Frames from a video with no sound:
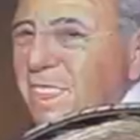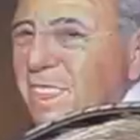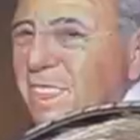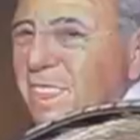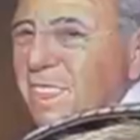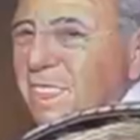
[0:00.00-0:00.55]

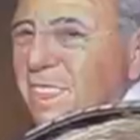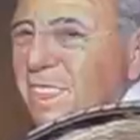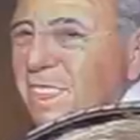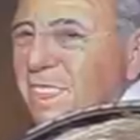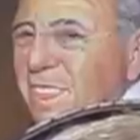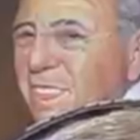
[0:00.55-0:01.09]

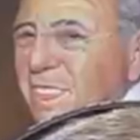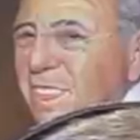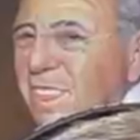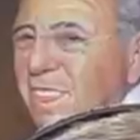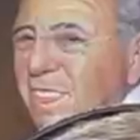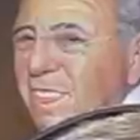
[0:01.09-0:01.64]

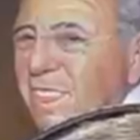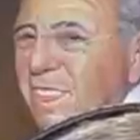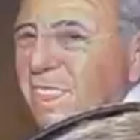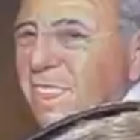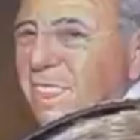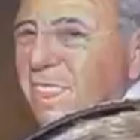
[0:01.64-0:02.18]

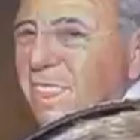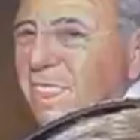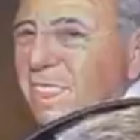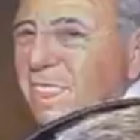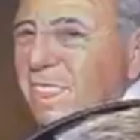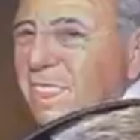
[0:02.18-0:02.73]

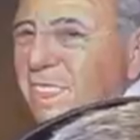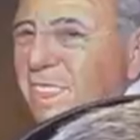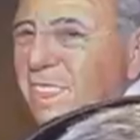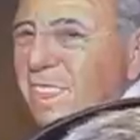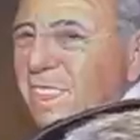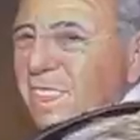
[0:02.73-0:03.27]

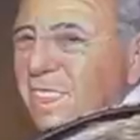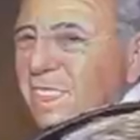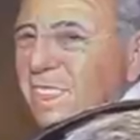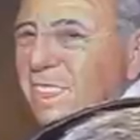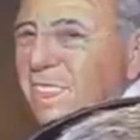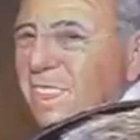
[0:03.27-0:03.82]

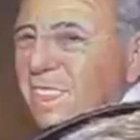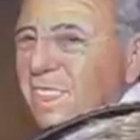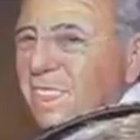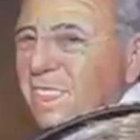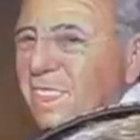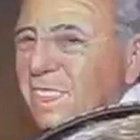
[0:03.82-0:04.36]

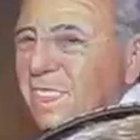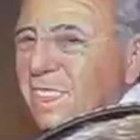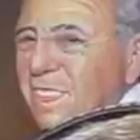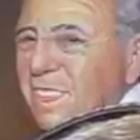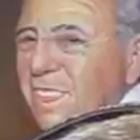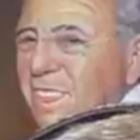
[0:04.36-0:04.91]

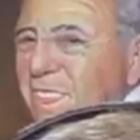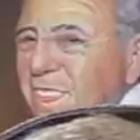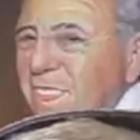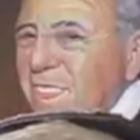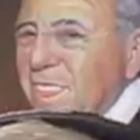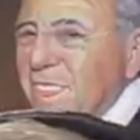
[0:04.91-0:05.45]

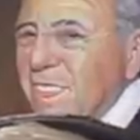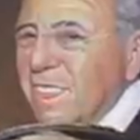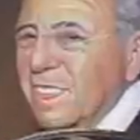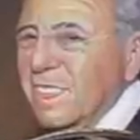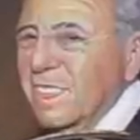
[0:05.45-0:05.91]
This person isn't speaking.